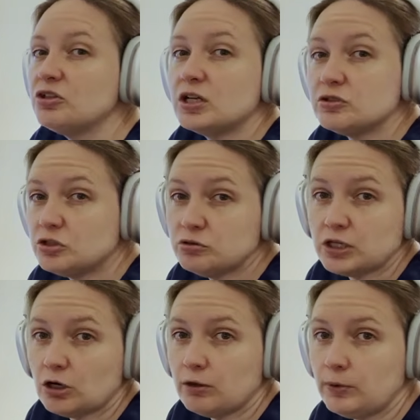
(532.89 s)
Not too
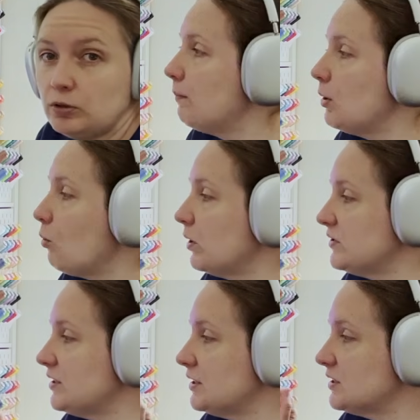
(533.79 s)
terrible, but
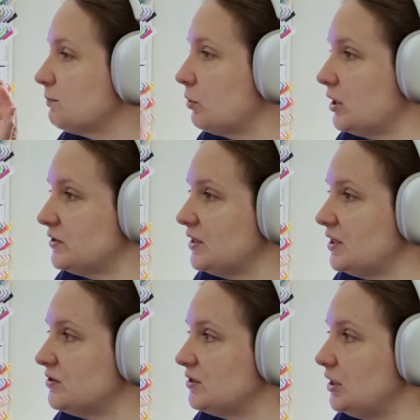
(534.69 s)
once it gets
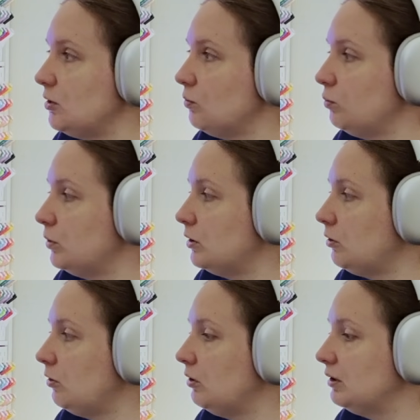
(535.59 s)
processed, it
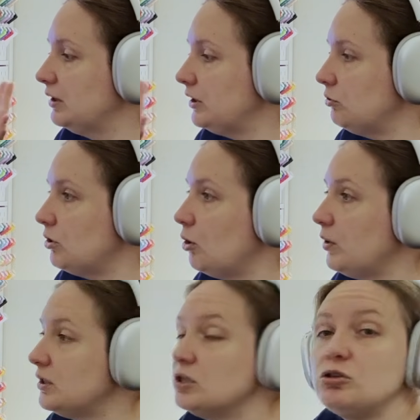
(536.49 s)
will let you know,
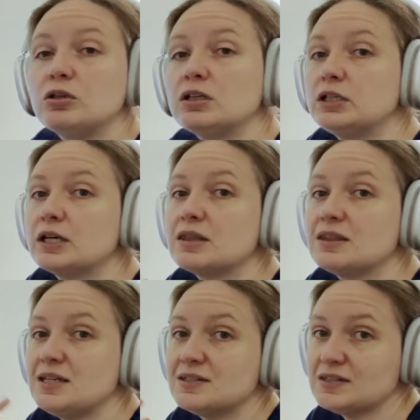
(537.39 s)
and then you can click
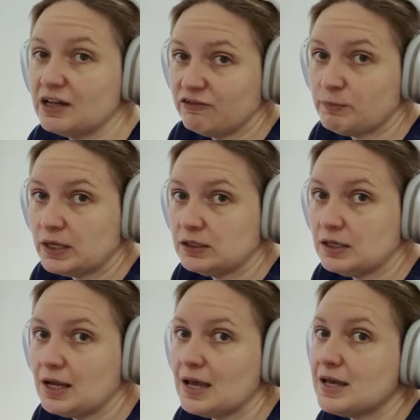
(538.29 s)
the save
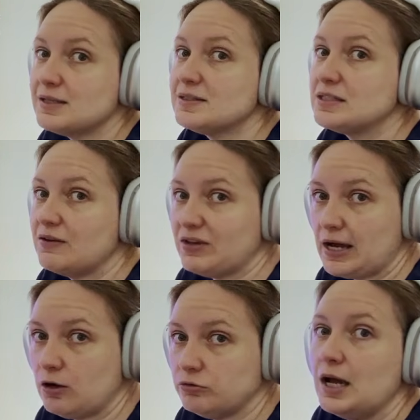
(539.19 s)
button and save it
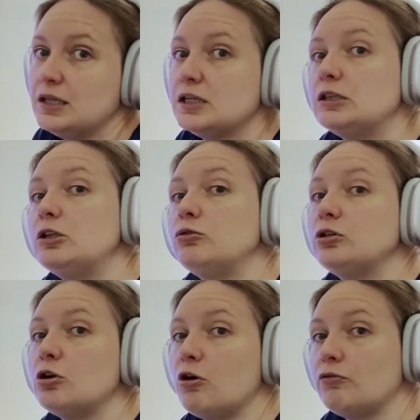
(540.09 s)
out and then load
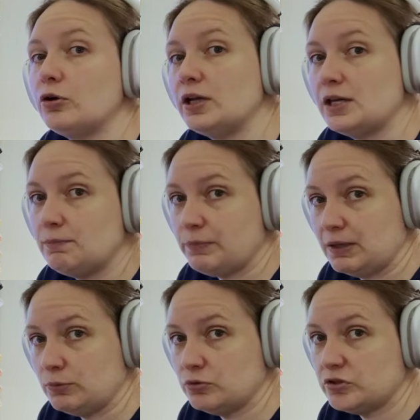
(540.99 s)
it over in
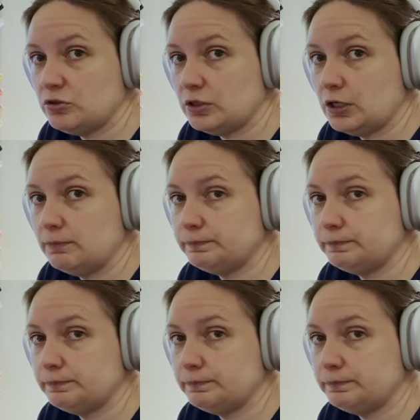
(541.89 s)
Bambu Studio.